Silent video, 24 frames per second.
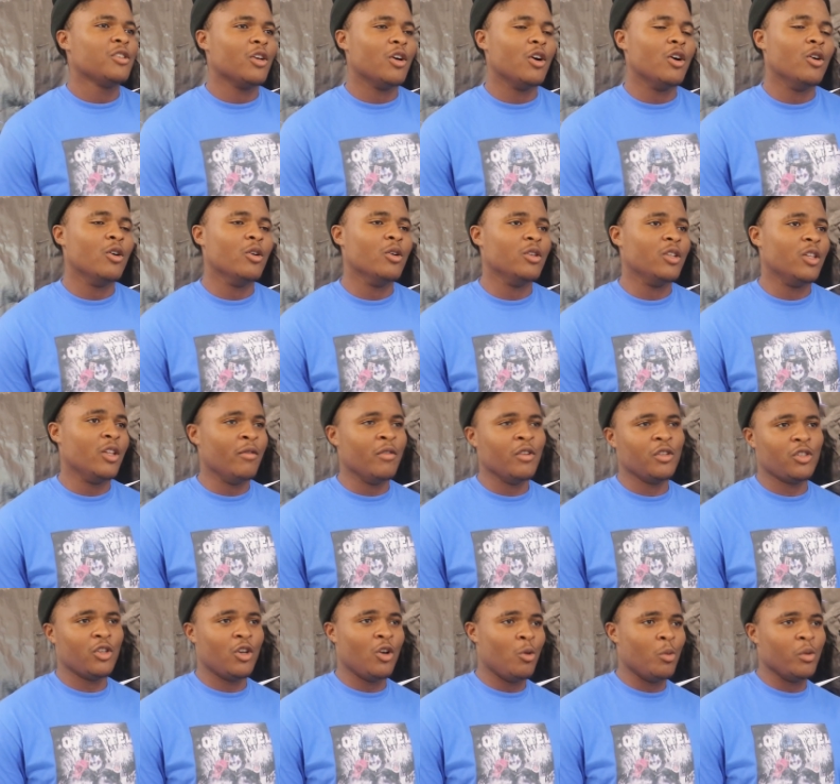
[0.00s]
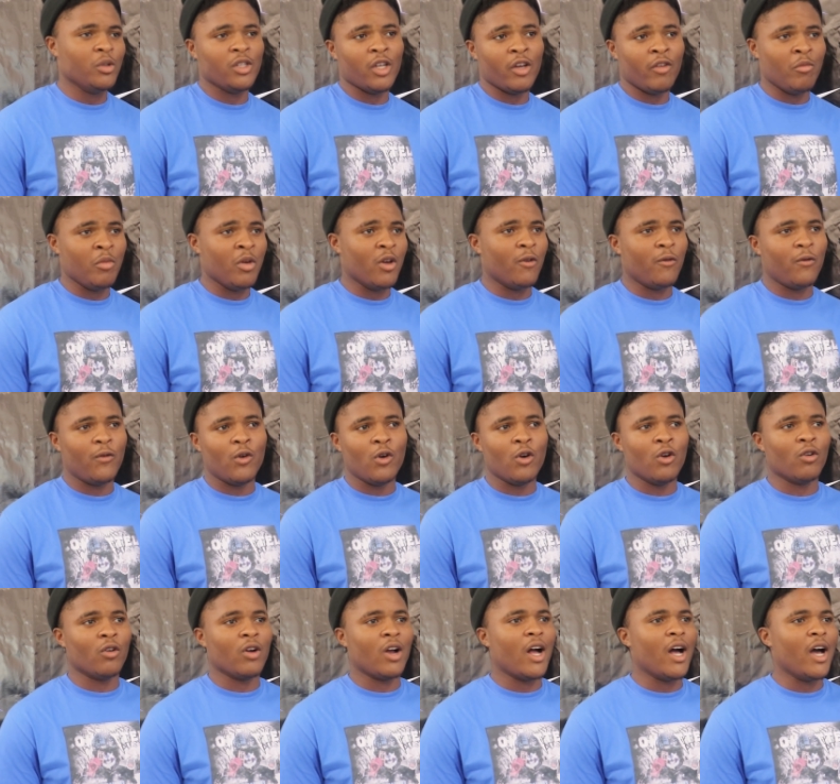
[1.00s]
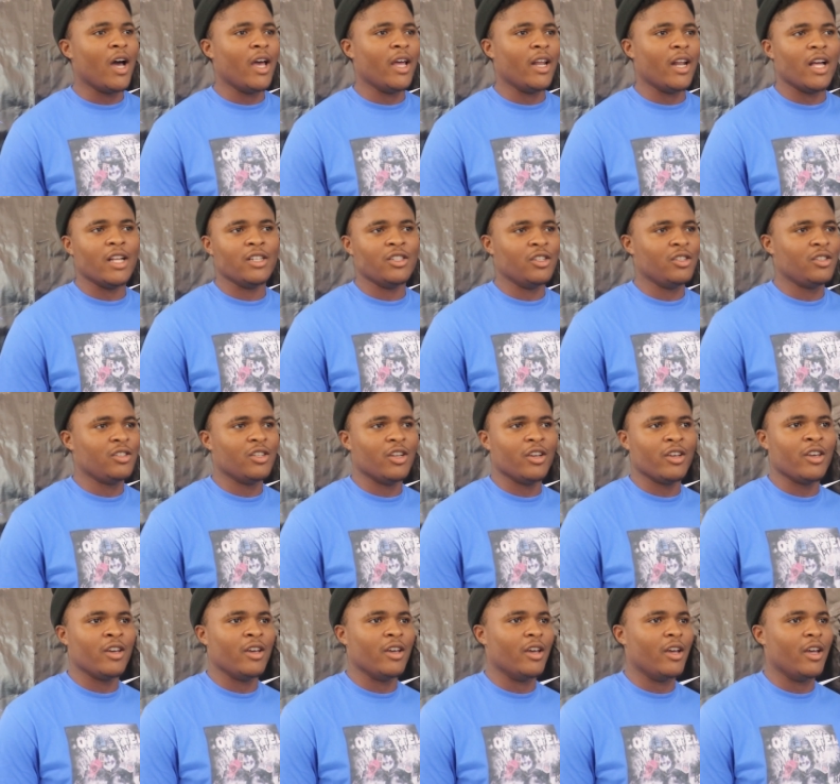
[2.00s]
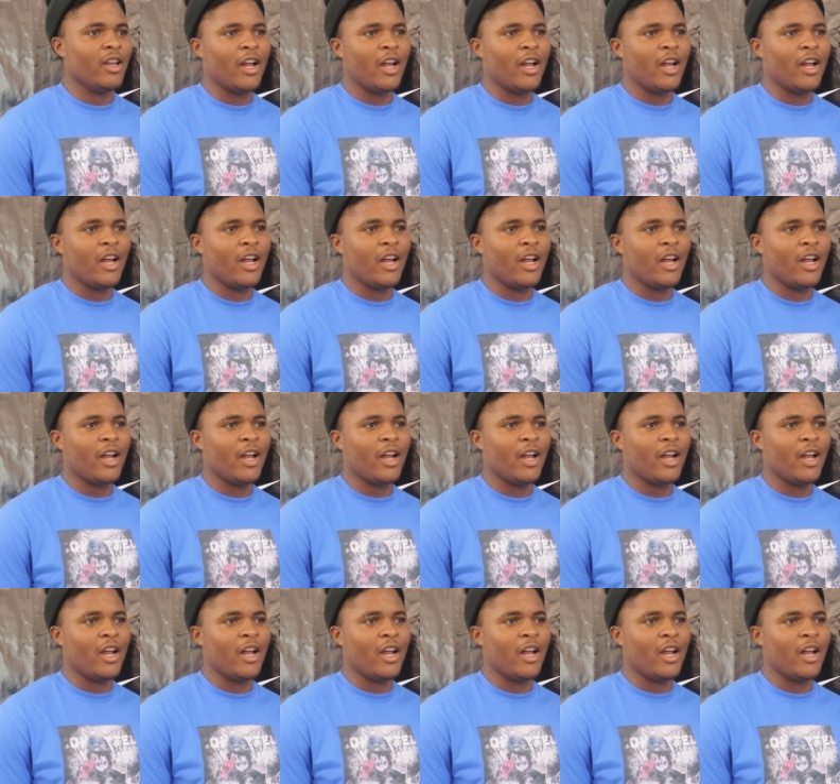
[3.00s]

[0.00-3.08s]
So Livingstone was giving me a full ride, and I just took it.